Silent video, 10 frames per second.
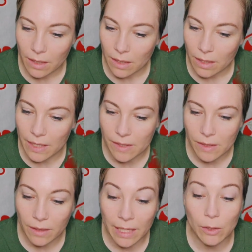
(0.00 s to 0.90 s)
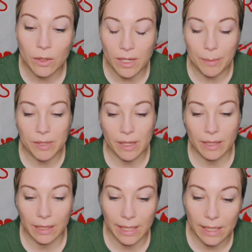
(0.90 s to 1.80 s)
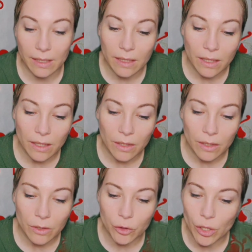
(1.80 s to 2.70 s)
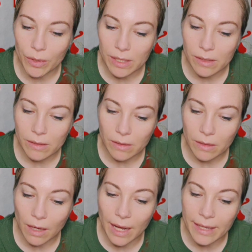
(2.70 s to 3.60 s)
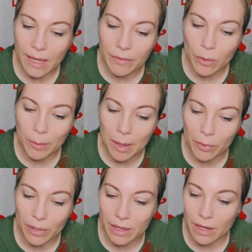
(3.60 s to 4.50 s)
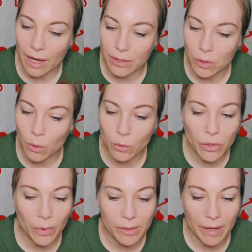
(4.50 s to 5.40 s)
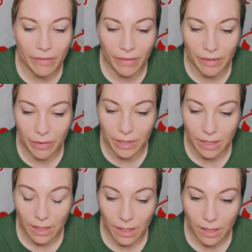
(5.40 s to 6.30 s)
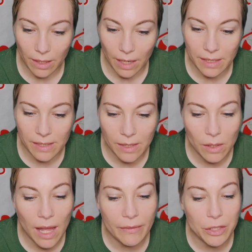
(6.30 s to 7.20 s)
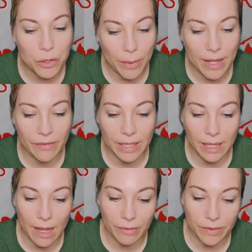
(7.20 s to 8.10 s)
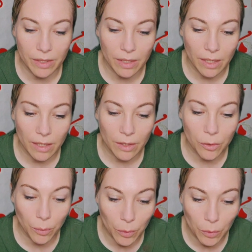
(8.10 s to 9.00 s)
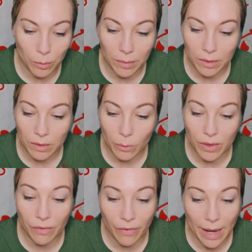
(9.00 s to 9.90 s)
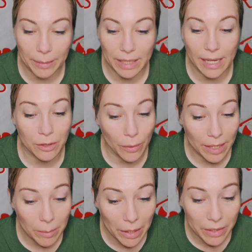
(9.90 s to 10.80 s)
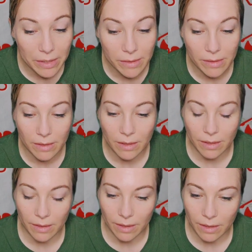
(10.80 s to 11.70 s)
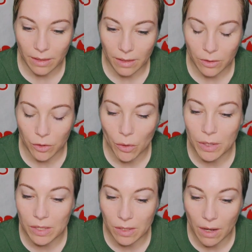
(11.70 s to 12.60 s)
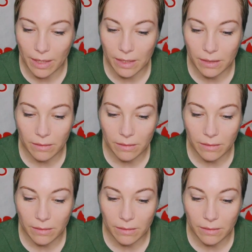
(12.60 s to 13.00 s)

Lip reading: He looked up suddenly. Jonas, I gave you a memory that I told you was my favorite. I still have a shred of it left. The room, with the family and grandparents. Jonas nodded.